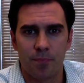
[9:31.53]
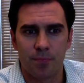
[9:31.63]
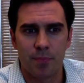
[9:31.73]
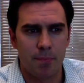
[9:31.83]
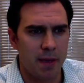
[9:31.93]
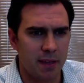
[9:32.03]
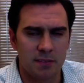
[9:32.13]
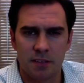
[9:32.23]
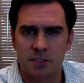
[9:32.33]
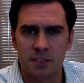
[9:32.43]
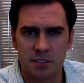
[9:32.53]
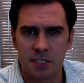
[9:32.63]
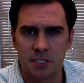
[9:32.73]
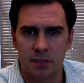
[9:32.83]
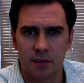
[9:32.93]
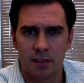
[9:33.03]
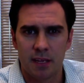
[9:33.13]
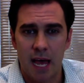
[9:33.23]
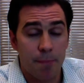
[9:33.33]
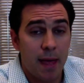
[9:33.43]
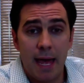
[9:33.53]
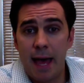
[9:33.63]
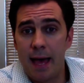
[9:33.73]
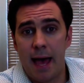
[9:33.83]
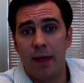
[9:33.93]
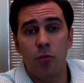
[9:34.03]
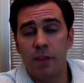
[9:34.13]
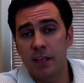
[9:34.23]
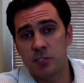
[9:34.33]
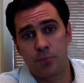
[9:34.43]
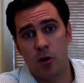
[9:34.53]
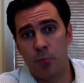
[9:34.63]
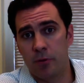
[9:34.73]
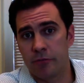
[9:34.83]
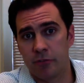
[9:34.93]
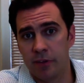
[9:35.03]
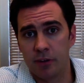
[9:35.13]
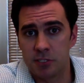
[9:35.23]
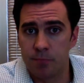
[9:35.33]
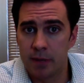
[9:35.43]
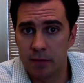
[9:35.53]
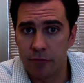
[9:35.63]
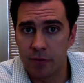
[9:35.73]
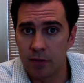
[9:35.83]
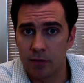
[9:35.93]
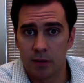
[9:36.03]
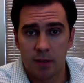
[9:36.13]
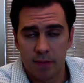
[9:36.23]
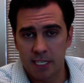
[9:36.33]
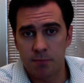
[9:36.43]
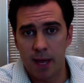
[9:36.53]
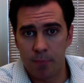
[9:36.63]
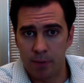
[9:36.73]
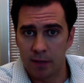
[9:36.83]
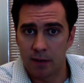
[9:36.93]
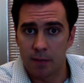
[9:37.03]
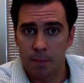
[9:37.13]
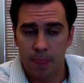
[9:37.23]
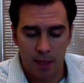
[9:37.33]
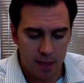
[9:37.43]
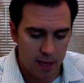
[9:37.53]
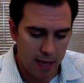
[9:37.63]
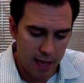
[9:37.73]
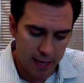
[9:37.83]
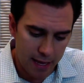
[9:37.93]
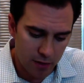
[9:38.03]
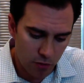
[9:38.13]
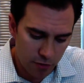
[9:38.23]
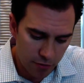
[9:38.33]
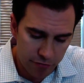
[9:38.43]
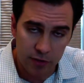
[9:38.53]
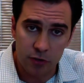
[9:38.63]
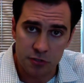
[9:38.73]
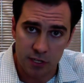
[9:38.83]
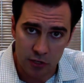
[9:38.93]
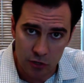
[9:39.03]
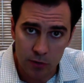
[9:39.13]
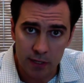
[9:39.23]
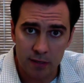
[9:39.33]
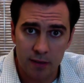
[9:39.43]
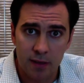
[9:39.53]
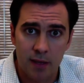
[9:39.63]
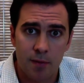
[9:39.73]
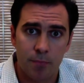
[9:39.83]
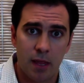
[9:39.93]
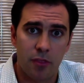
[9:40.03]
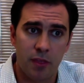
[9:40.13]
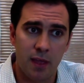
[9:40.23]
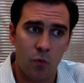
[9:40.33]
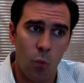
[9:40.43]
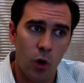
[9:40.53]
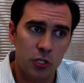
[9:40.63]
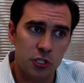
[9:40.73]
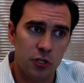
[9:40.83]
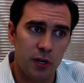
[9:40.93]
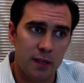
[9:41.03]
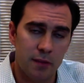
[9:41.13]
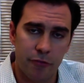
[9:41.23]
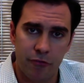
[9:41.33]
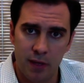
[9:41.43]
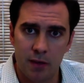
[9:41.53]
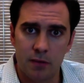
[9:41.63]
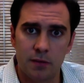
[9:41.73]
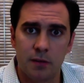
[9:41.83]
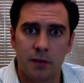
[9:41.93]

by making such a decision. I don't think it's appropriate for vendors to be in the field. That's my opinion. I know there are vendors that do it, but I think once you're in the field,